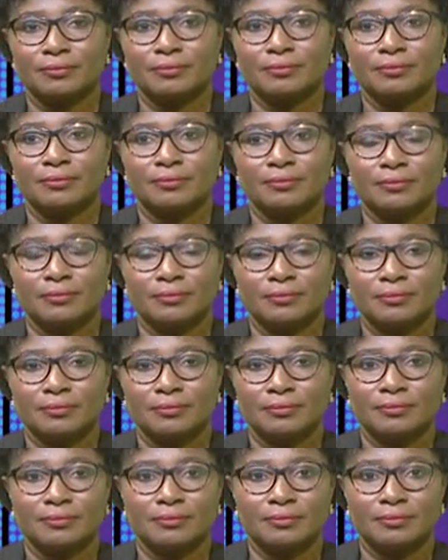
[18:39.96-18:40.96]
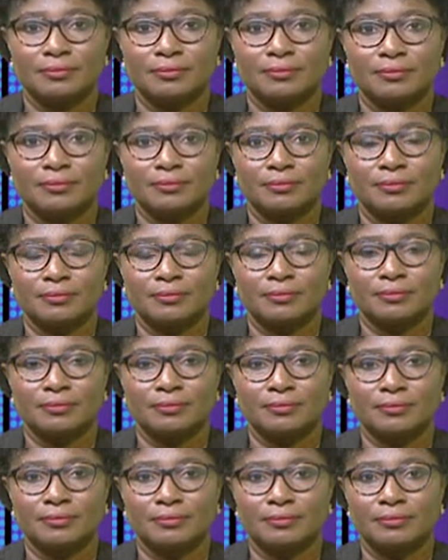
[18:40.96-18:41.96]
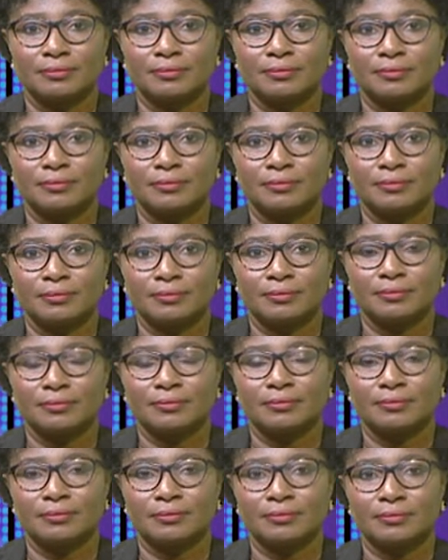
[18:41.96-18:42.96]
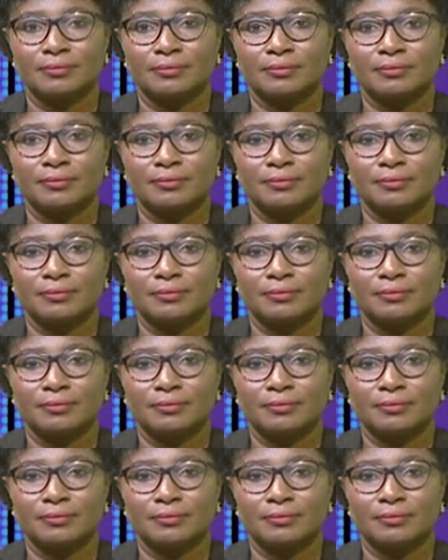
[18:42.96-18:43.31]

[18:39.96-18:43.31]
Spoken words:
(silent)